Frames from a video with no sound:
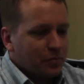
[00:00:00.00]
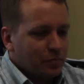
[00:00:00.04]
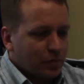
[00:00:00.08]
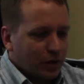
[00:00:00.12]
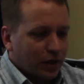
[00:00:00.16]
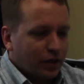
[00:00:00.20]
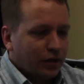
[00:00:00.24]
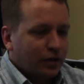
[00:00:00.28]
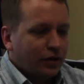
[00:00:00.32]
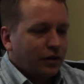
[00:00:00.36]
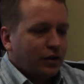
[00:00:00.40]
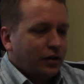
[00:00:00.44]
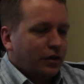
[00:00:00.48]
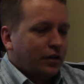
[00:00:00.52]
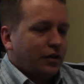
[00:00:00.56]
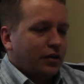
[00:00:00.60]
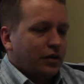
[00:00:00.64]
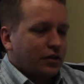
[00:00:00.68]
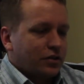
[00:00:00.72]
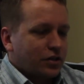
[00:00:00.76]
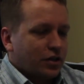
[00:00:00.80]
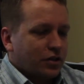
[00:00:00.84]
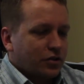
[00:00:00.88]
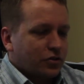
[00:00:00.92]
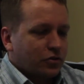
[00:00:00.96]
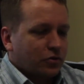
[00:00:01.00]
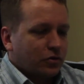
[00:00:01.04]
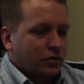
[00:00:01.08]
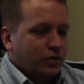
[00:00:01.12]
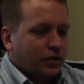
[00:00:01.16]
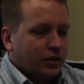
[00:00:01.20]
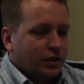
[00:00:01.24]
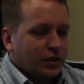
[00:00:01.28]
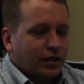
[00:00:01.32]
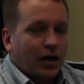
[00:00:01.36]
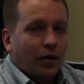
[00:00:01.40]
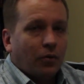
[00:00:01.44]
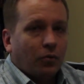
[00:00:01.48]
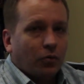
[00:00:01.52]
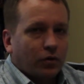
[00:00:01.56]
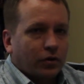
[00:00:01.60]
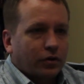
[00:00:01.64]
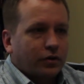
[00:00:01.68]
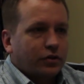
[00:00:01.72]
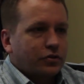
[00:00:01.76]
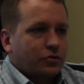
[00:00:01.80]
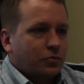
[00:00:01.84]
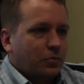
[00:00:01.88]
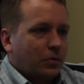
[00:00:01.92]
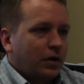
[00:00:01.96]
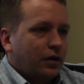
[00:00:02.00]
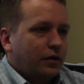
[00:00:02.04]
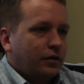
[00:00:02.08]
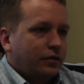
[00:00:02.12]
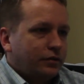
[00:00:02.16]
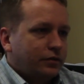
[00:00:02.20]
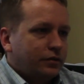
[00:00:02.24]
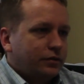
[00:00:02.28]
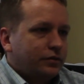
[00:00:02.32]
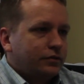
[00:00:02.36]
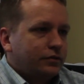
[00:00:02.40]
but it's also good to network as well.